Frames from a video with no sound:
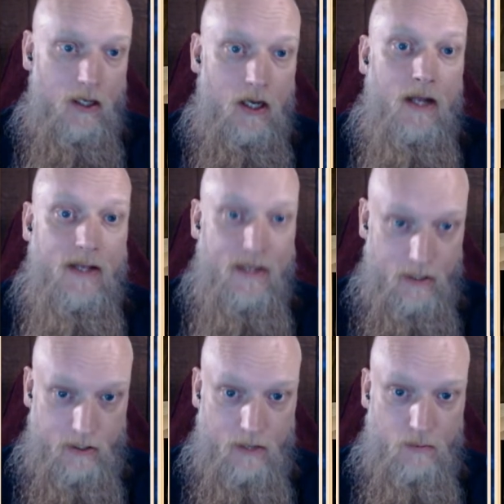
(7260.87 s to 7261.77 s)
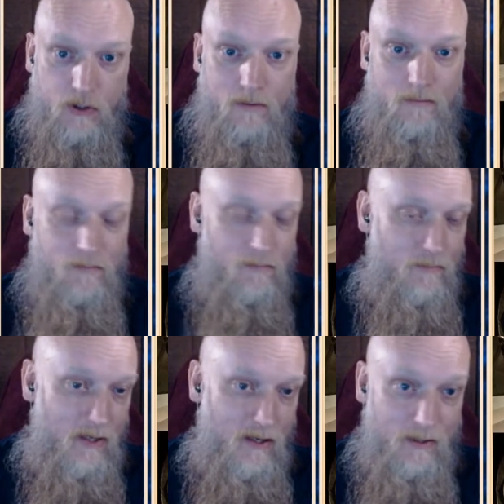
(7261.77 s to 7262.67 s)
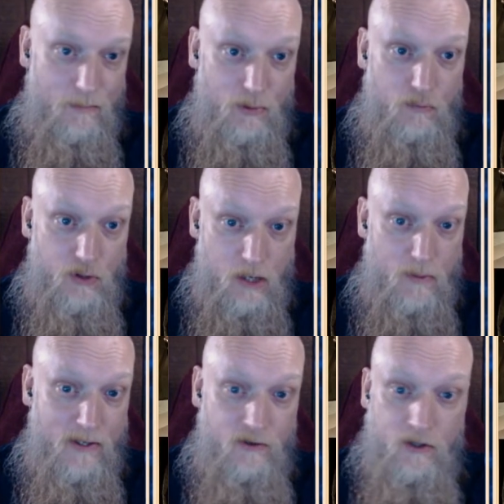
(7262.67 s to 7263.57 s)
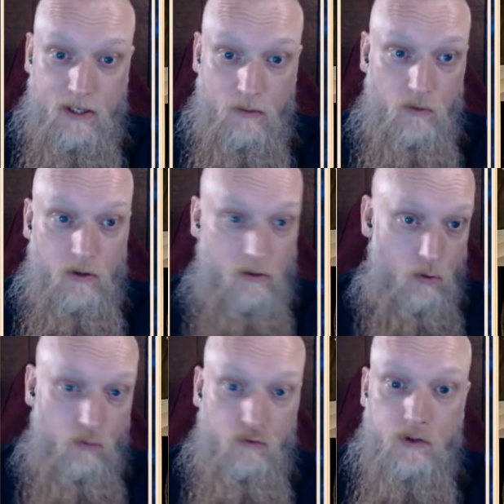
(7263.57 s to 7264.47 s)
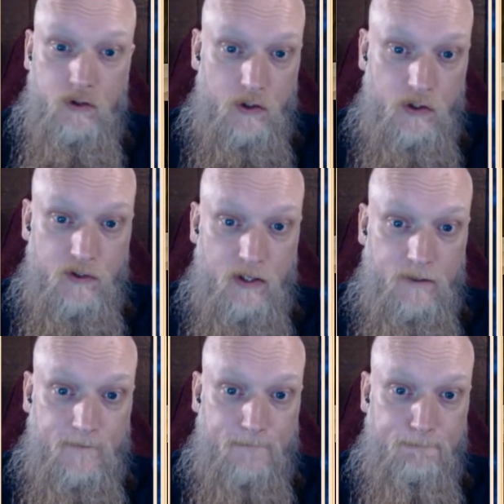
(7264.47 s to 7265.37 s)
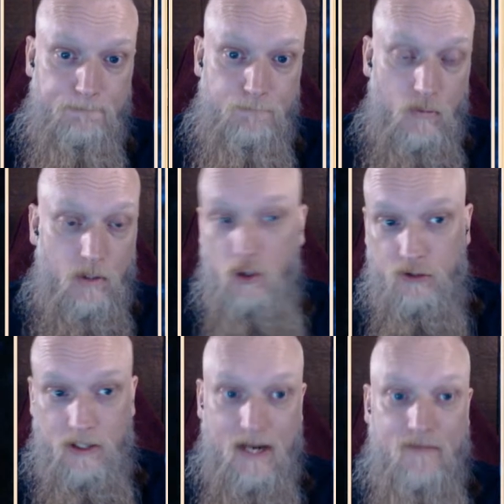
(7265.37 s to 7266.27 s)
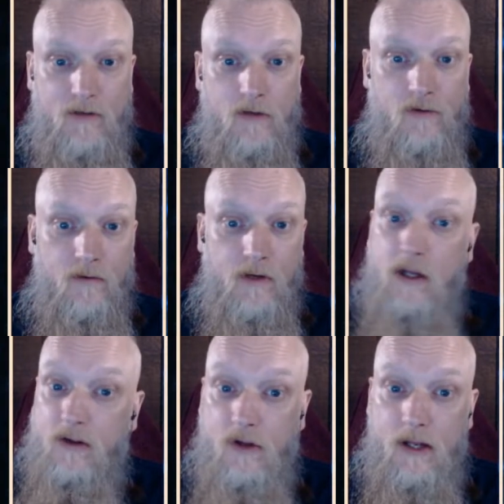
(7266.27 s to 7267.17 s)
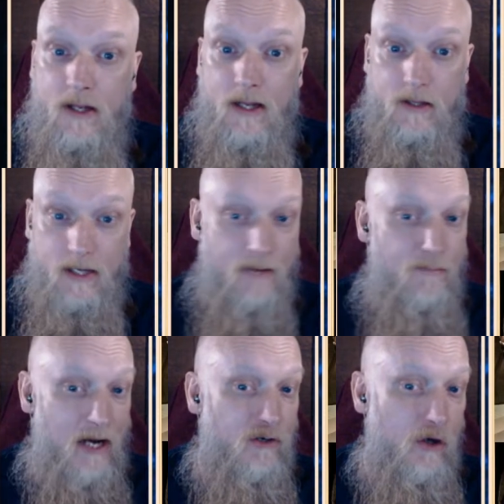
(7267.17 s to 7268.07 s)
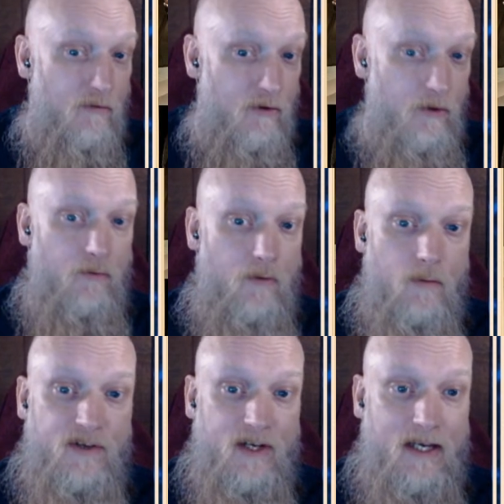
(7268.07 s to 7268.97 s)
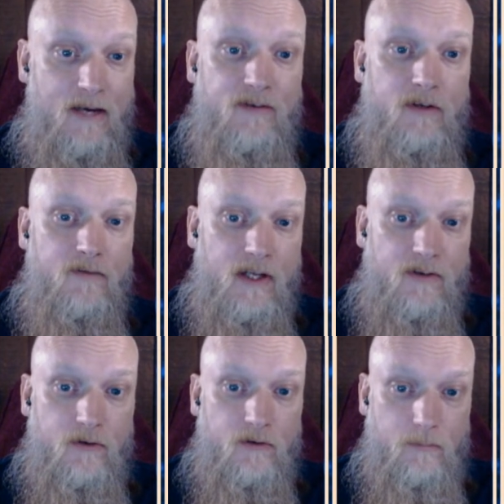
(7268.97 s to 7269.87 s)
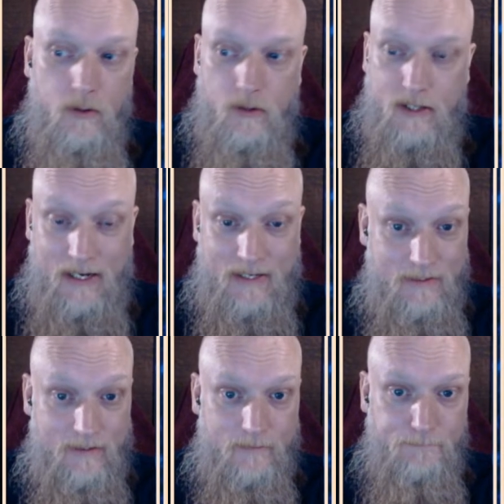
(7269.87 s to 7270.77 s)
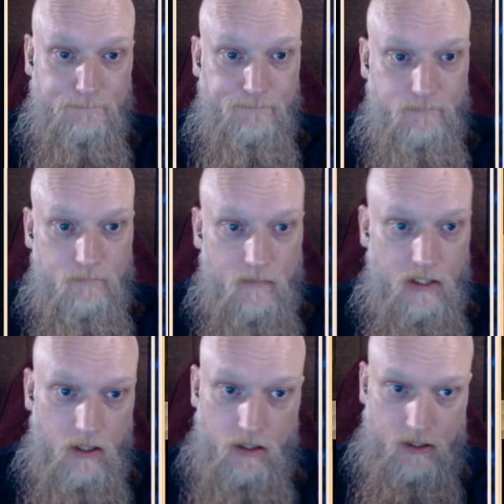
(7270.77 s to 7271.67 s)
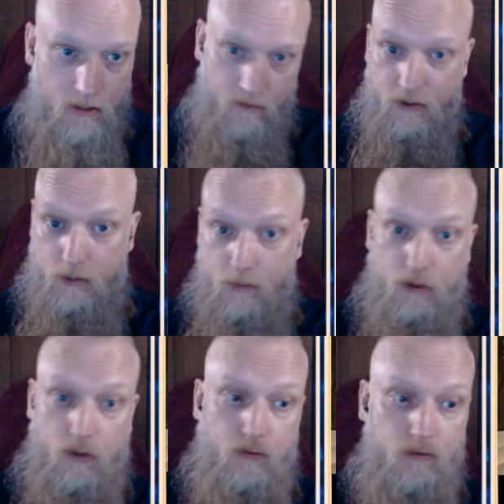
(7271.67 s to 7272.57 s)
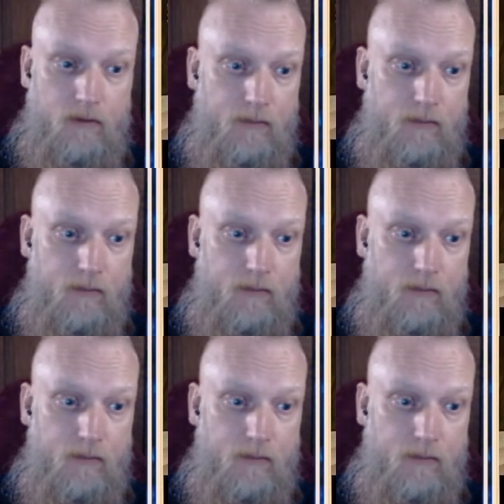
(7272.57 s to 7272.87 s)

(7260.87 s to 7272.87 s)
And they would, the blood would go into the cauldron such as this. We also get evidence of it as in the Cimbri actually offered the Romans a gift of this at some point later. Offer them a cauldron.